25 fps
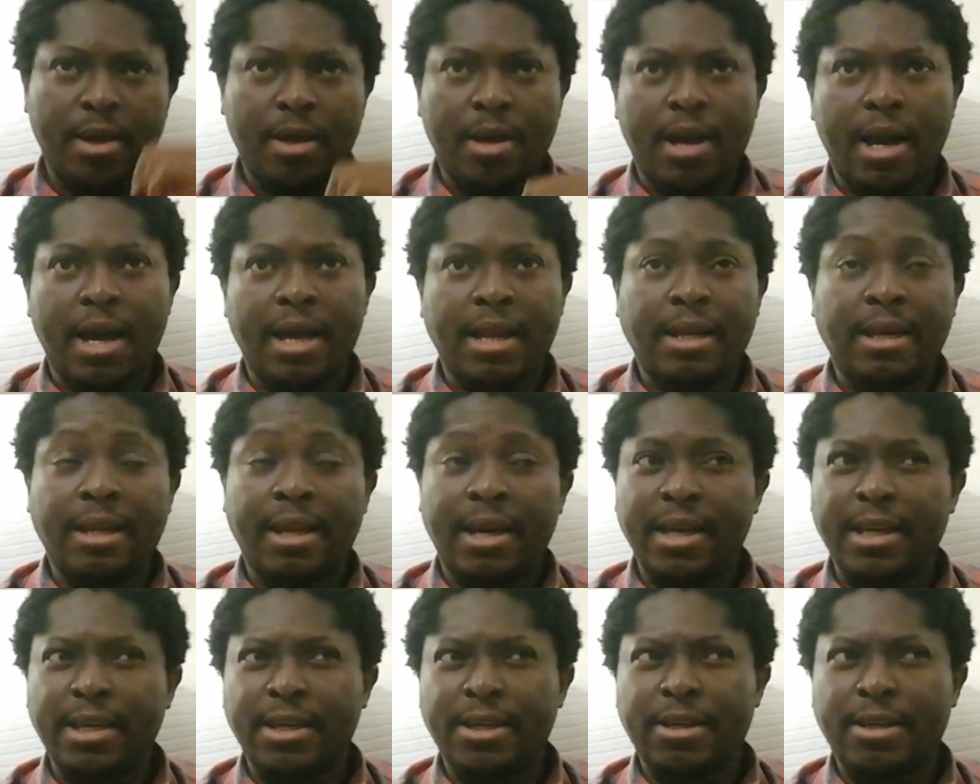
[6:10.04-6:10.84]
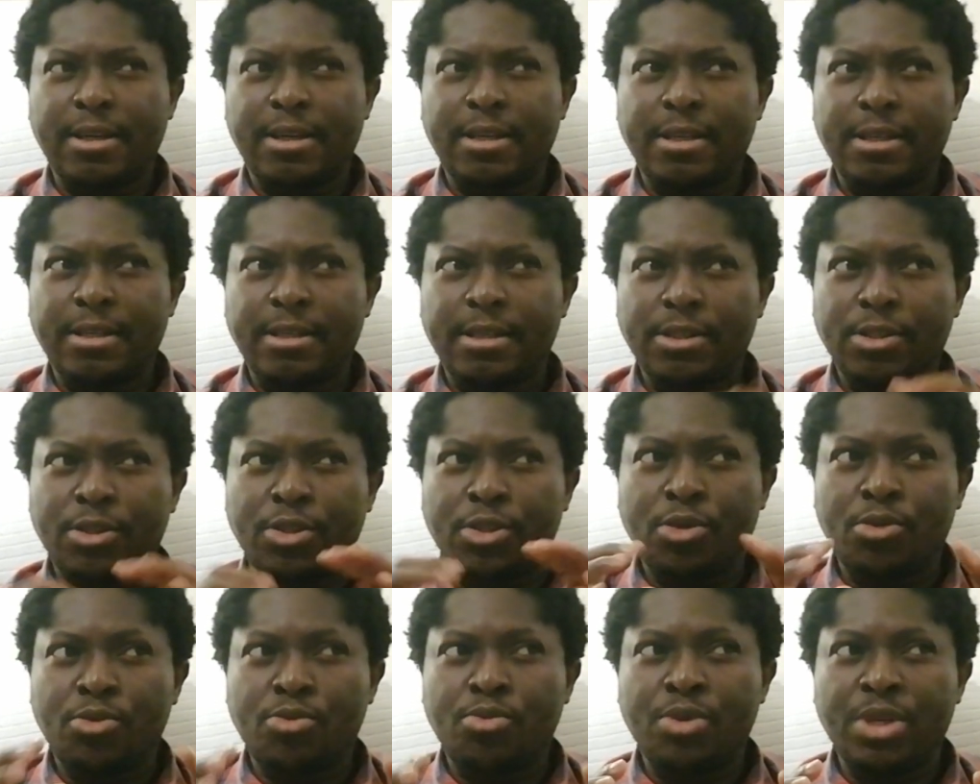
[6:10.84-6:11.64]
I like
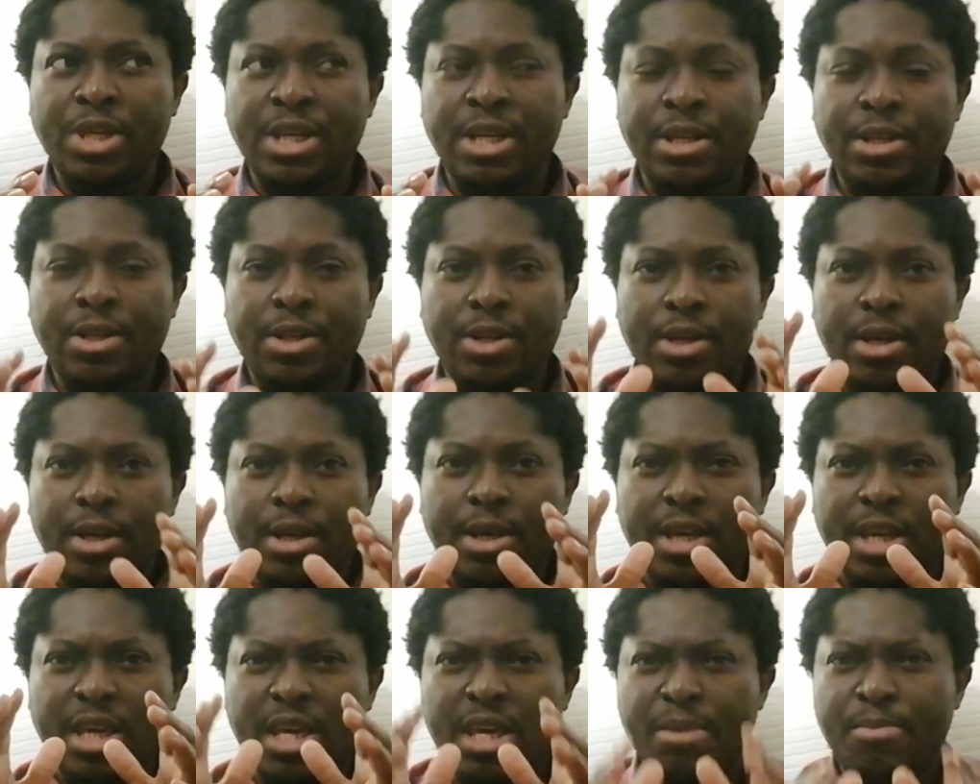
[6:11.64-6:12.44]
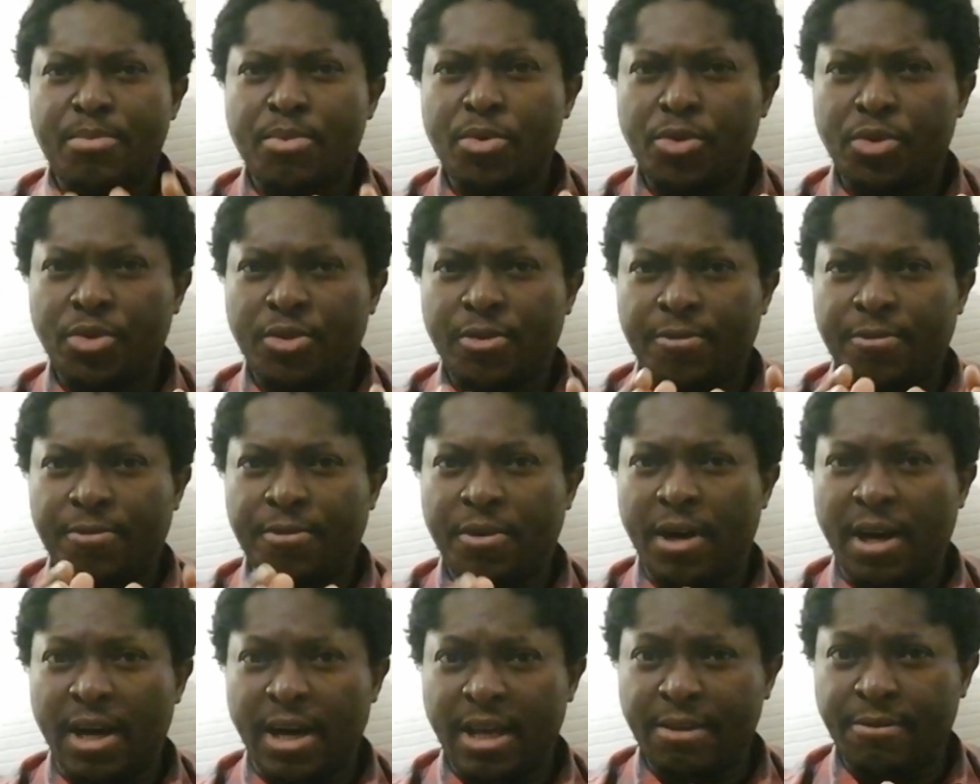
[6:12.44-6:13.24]
to read Hebrews
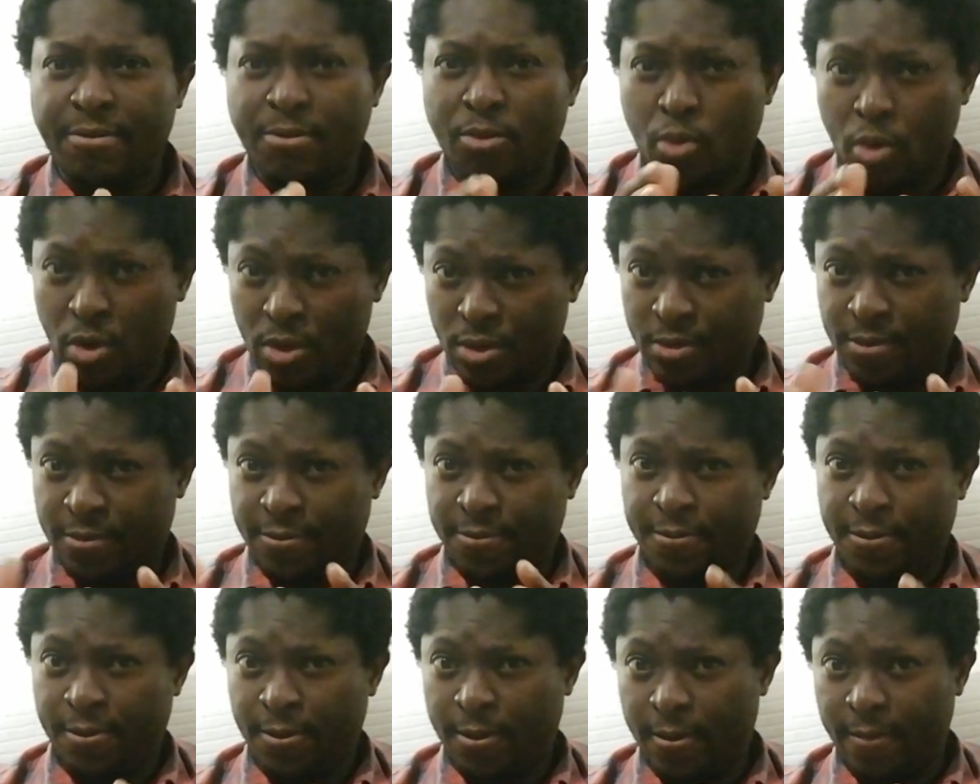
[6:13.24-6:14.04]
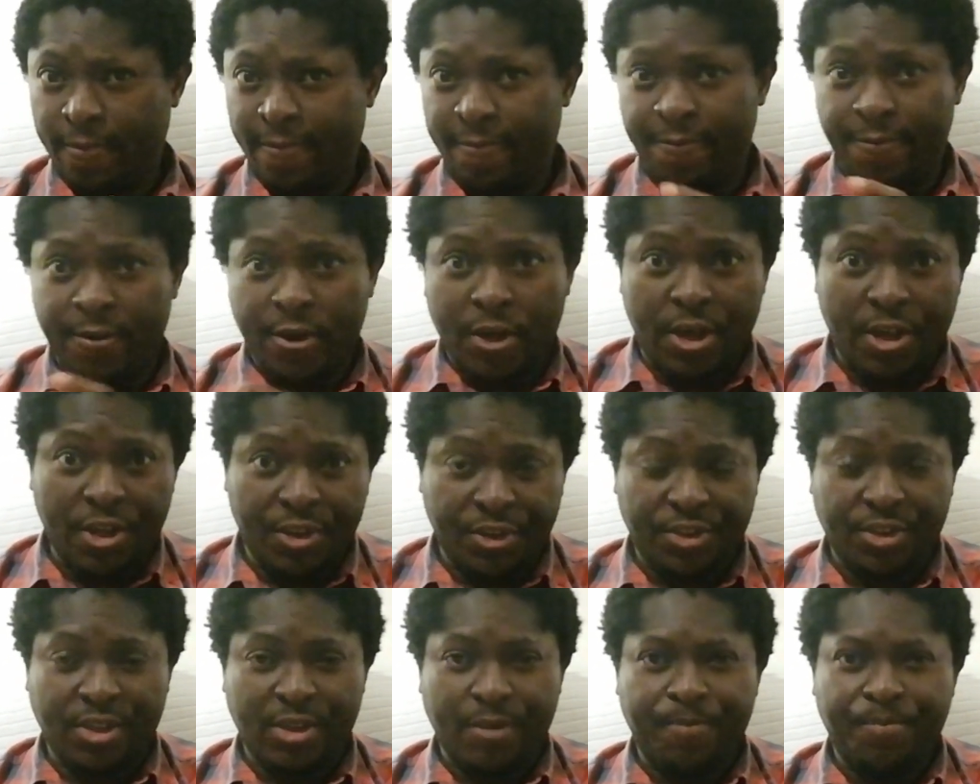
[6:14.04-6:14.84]
5, 1 to 4
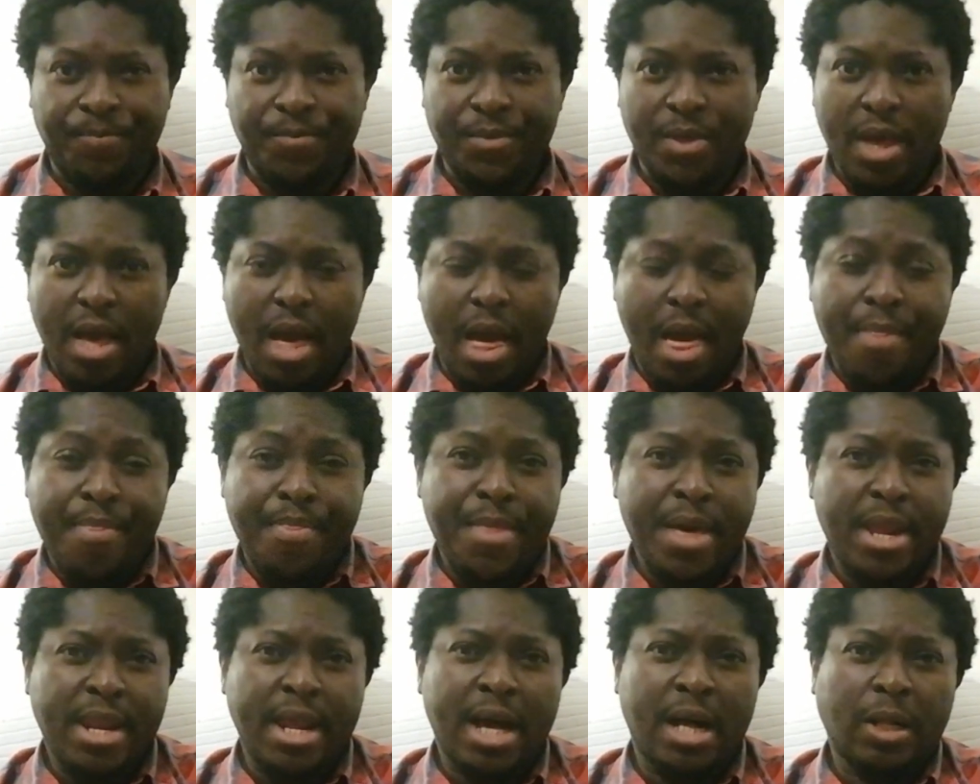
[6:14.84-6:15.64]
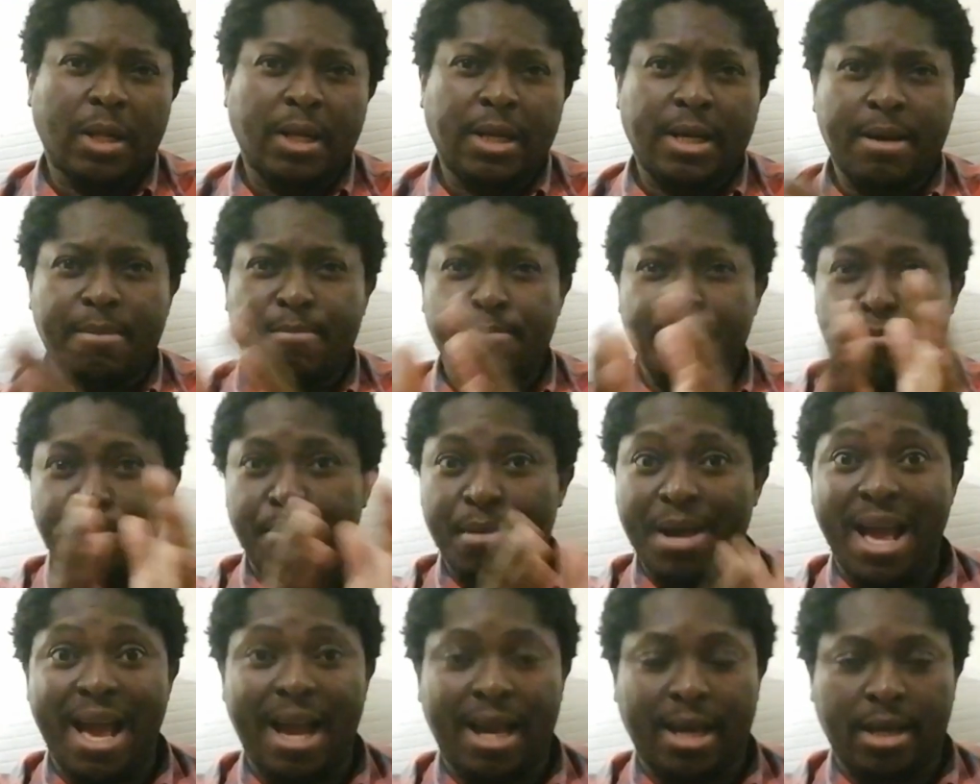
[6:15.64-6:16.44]
first, and then I'll come
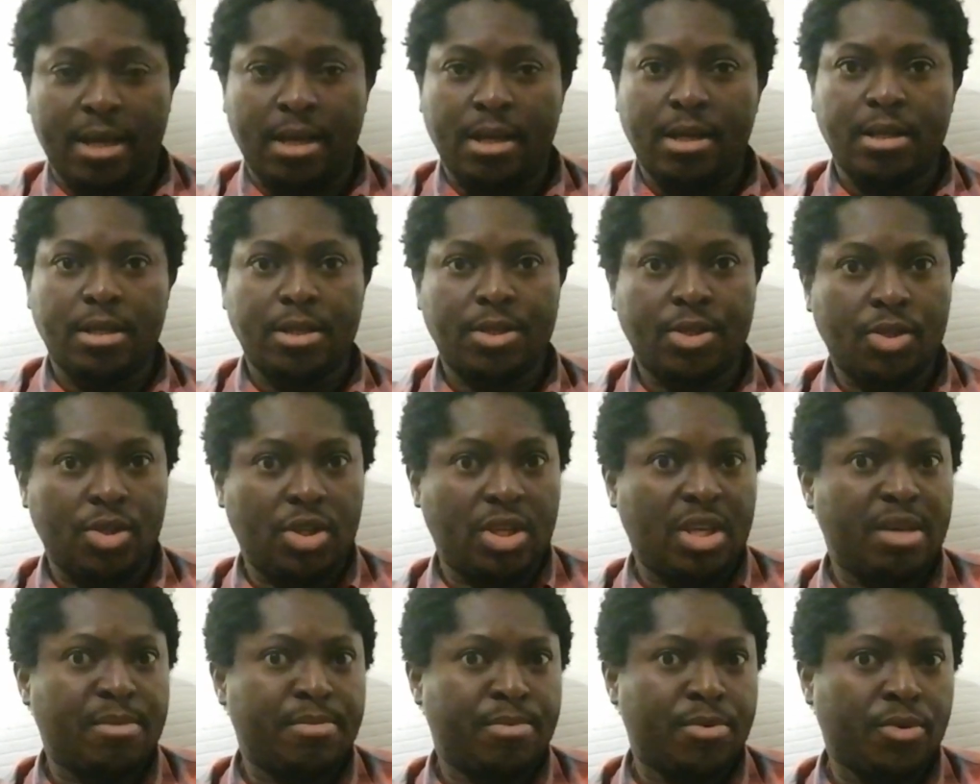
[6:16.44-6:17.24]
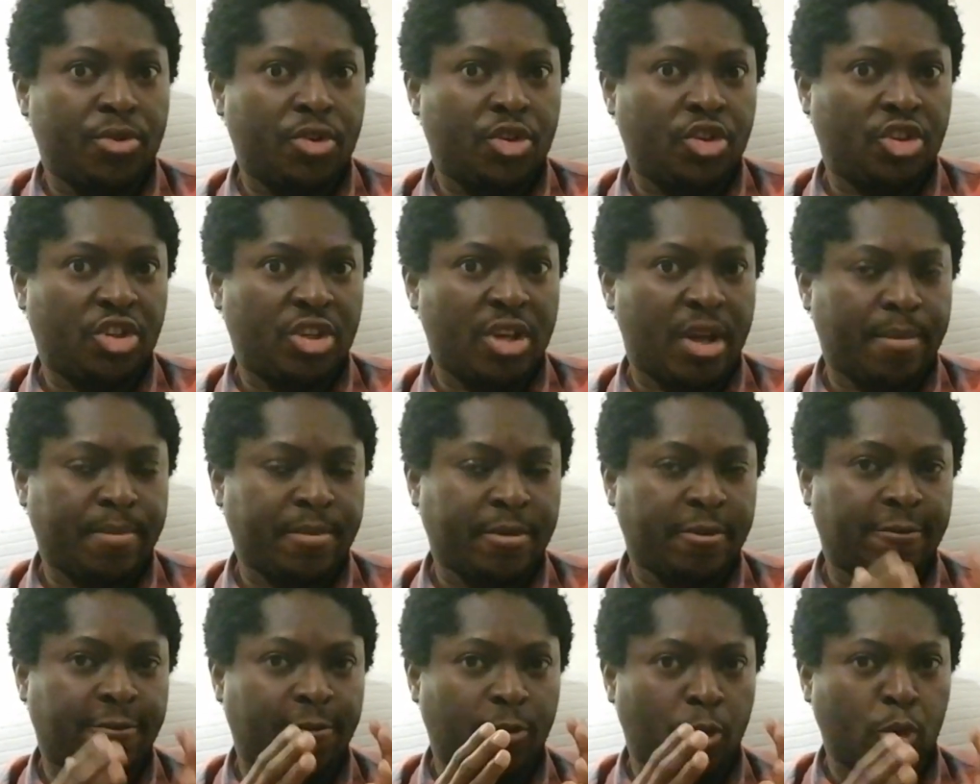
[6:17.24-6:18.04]
back to Hebrews chapter
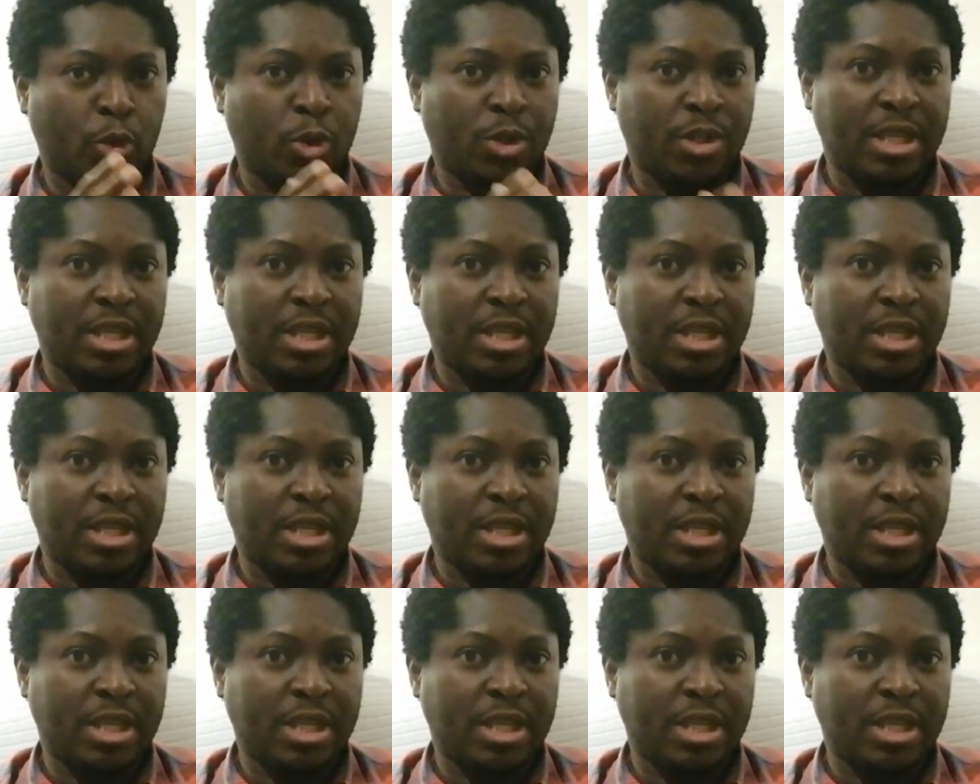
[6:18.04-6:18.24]
4,